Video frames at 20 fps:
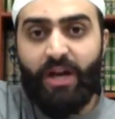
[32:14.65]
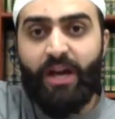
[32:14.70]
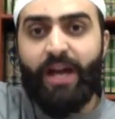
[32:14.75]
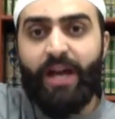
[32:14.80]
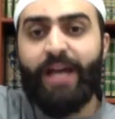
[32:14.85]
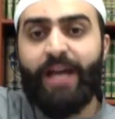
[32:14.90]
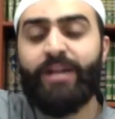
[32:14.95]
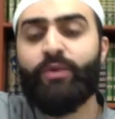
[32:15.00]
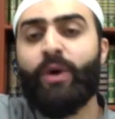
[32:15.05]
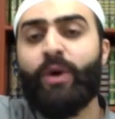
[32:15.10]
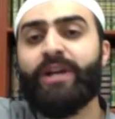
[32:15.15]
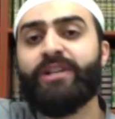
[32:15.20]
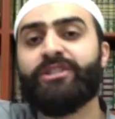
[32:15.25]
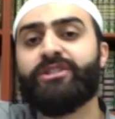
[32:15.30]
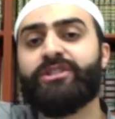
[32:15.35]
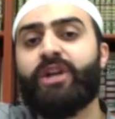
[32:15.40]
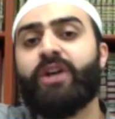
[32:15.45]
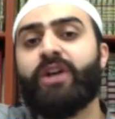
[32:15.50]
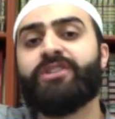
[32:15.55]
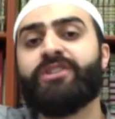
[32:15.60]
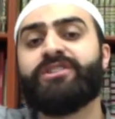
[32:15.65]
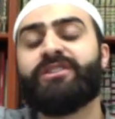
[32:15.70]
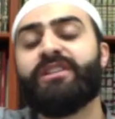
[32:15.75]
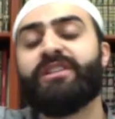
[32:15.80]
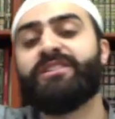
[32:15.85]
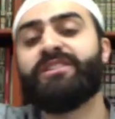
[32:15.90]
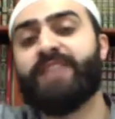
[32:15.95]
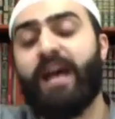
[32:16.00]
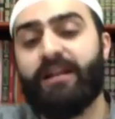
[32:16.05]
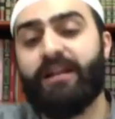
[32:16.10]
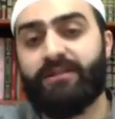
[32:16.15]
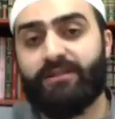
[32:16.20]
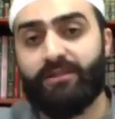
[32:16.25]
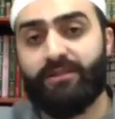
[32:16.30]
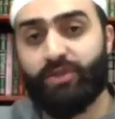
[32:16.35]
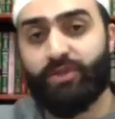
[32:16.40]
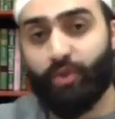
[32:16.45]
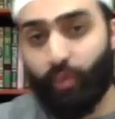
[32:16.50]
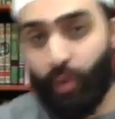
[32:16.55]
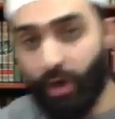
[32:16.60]
and when it starts to set
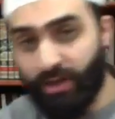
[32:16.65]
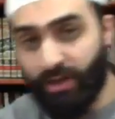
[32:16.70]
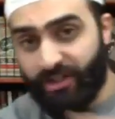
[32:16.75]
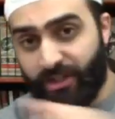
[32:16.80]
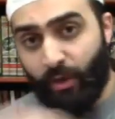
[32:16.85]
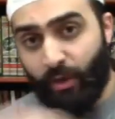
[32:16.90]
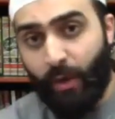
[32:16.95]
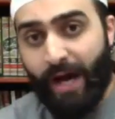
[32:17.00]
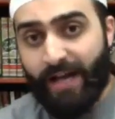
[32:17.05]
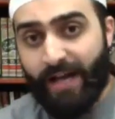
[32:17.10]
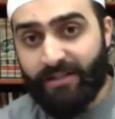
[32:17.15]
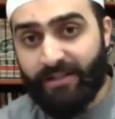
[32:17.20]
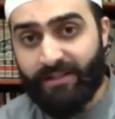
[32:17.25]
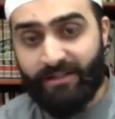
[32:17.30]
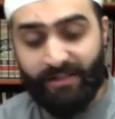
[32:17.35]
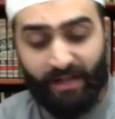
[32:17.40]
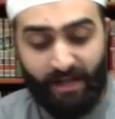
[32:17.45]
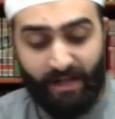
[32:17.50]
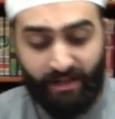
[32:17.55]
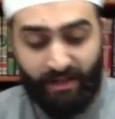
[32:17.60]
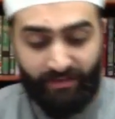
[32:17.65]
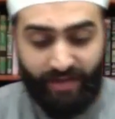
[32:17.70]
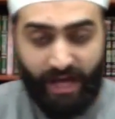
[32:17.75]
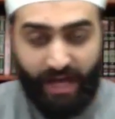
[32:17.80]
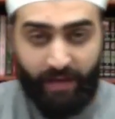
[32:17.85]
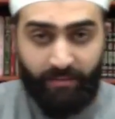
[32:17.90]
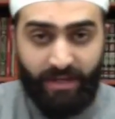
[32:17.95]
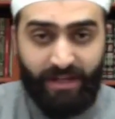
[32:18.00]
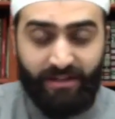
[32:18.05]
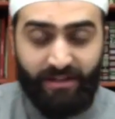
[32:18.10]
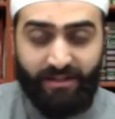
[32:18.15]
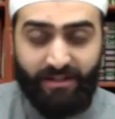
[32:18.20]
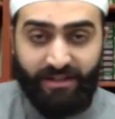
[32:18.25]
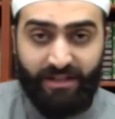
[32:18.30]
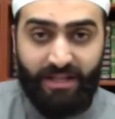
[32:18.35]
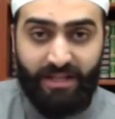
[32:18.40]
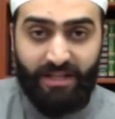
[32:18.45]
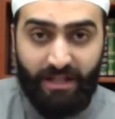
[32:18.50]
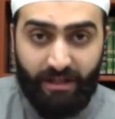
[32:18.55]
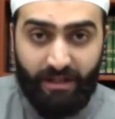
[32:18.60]
towards the west, that means
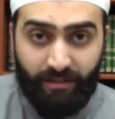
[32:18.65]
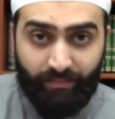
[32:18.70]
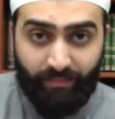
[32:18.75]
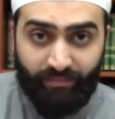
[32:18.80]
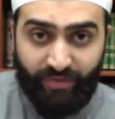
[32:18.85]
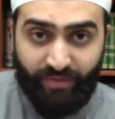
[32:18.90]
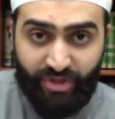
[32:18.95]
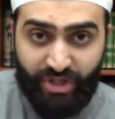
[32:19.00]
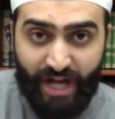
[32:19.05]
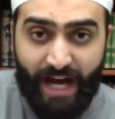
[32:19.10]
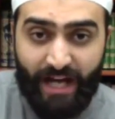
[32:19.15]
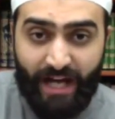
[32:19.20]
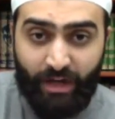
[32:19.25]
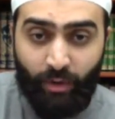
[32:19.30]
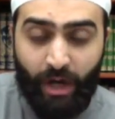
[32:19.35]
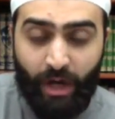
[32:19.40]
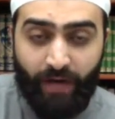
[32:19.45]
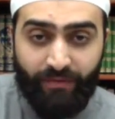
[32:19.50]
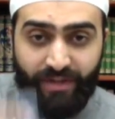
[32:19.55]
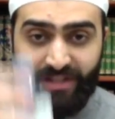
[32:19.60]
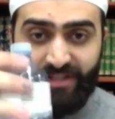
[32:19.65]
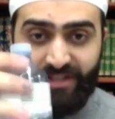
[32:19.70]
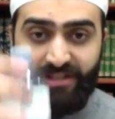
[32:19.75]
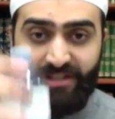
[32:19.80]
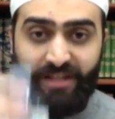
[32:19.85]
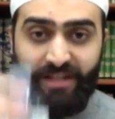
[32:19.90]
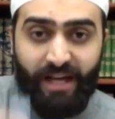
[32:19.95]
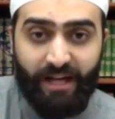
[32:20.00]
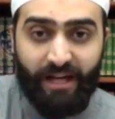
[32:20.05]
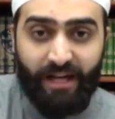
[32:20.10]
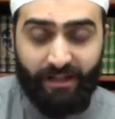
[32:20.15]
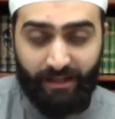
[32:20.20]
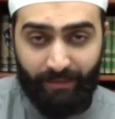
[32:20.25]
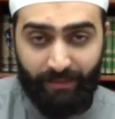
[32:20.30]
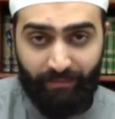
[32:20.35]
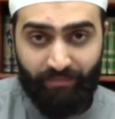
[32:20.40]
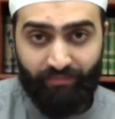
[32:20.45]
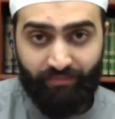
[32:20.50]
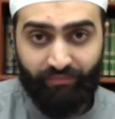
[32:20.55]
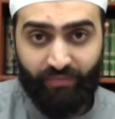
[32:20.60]
the shadow of the stick
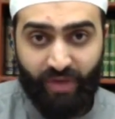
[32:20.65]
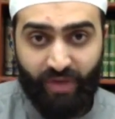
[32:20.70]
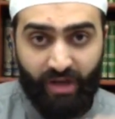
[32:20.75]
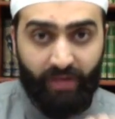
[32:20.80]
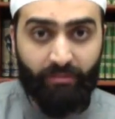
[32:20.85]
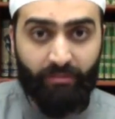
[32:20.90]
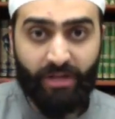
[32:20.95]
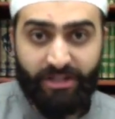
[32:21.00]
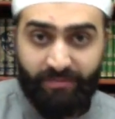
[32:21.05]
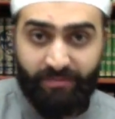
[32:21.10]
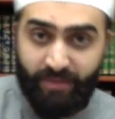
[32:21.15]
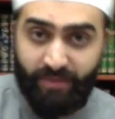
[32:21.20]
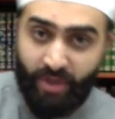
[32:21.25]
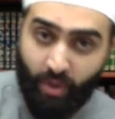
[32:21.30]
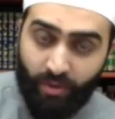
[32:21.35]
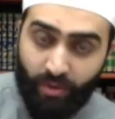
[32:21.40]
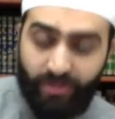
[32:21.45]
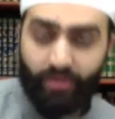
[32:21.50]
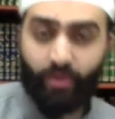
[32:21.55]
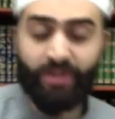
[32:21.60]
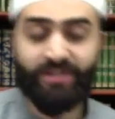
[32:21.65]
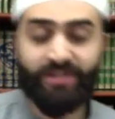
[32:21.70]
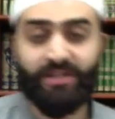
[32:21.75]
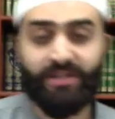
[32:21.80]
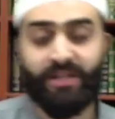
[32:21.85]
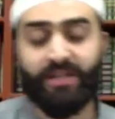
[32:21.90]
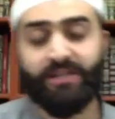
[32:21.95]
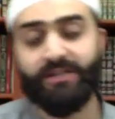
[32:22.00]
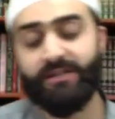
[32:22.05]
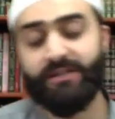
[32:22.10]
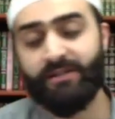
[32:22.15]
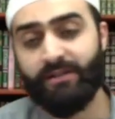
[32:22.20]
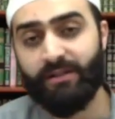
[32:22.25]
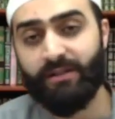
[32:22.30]
must be going towards the east.